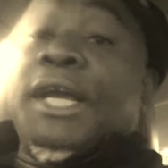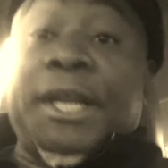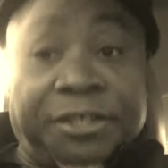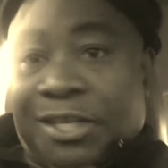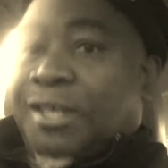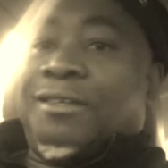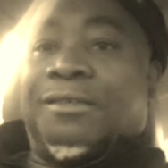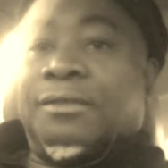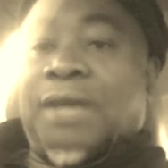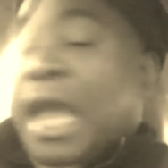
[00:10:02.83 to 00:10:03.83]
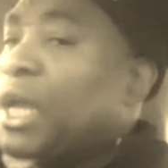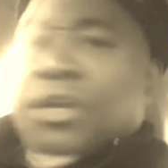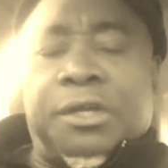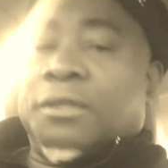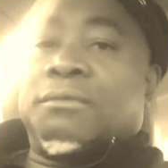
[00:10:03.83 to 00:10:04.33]
energy,
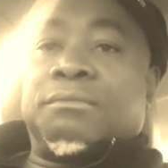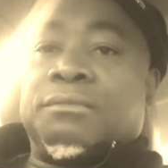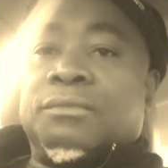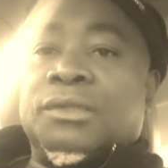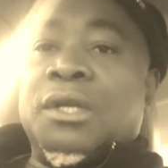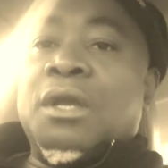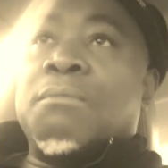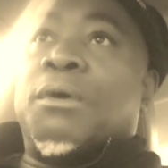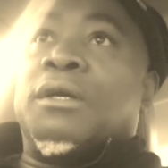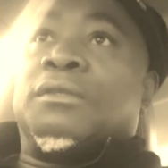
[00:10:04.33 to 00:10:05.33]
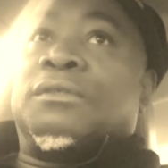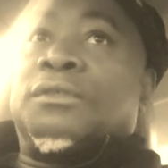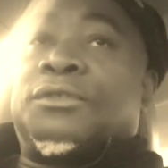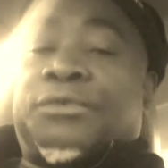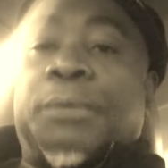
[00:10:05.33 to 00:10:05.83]
anger. But
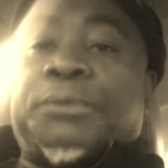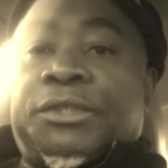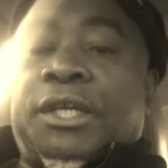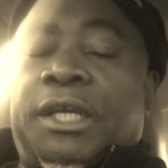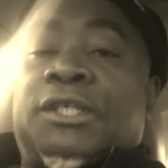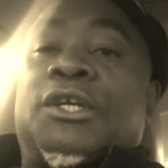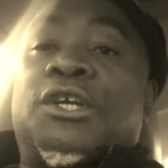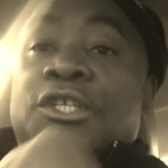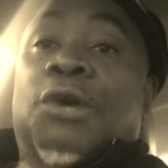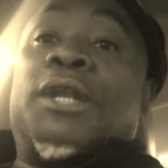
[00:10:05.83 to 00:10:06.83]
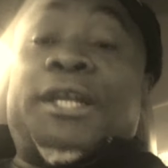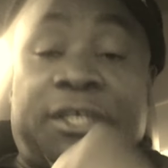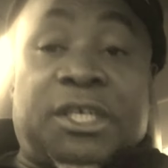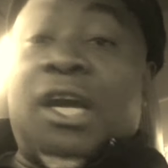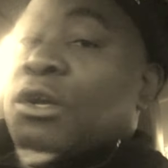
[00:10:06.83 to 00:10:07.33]
the scripture says, don't let the
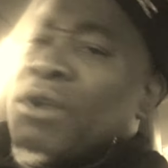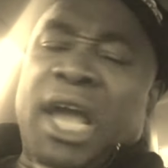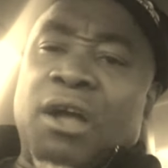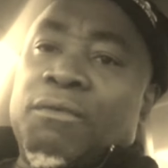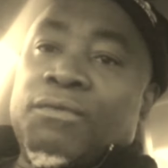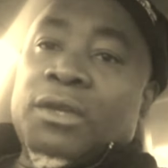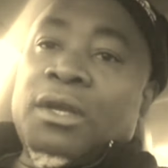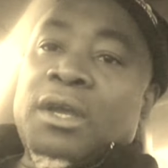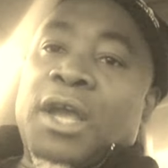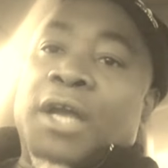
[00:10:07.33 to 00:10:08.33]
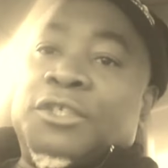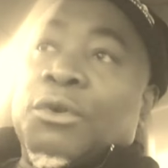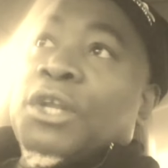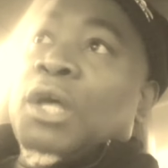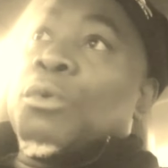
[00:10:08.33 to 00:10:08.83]
sun go down. And
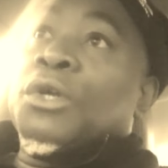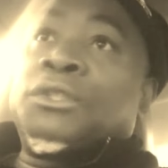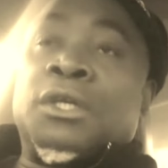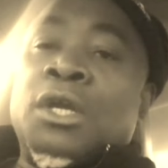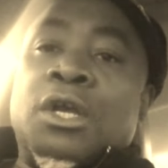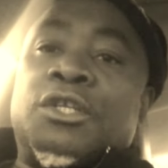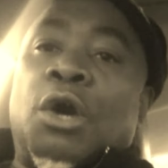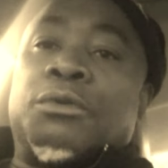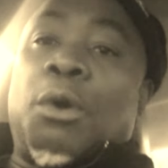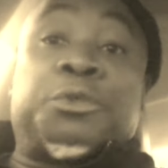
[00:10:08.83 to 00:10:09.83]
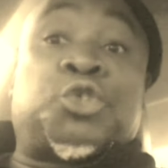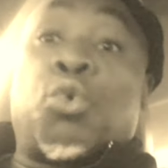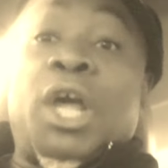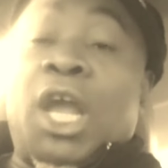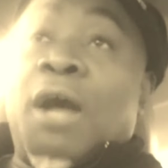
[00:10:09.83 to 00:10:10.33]
so in other words, don't don't
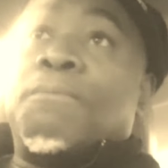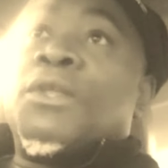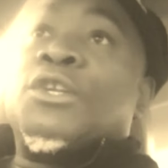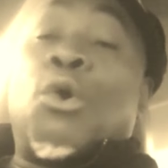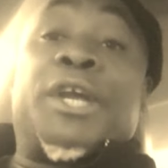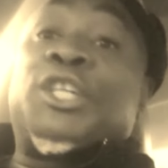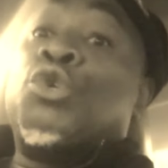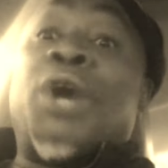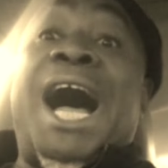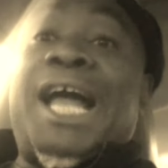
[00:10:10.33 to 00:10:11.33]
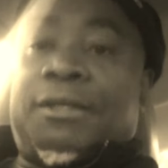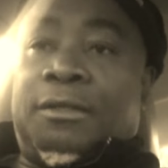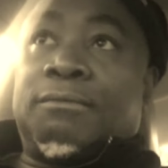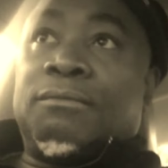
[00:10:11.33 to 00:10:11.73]
swell up. Don't get too hot.